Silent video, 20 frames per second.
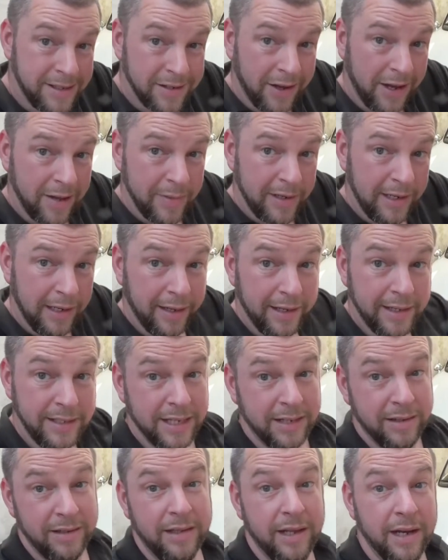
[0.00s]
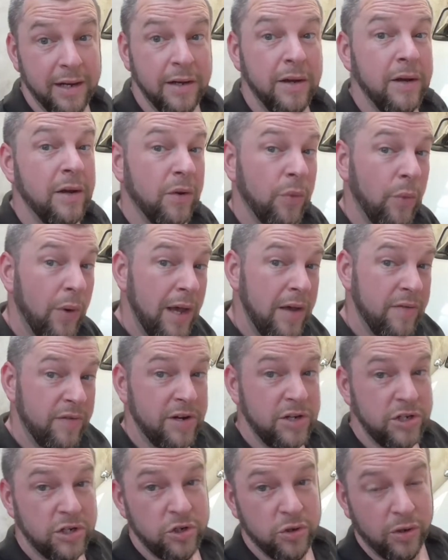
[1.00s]
timing light down in there, whatever
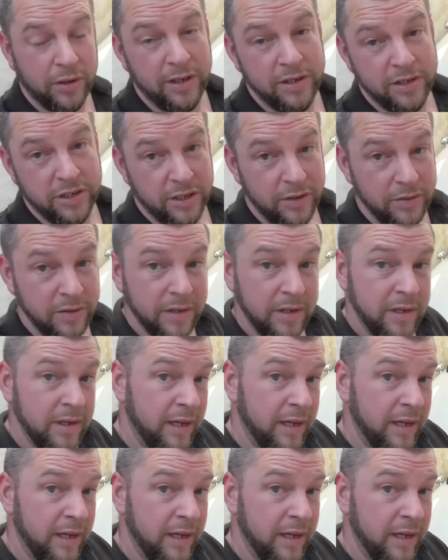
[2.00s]
it is you're trying to do,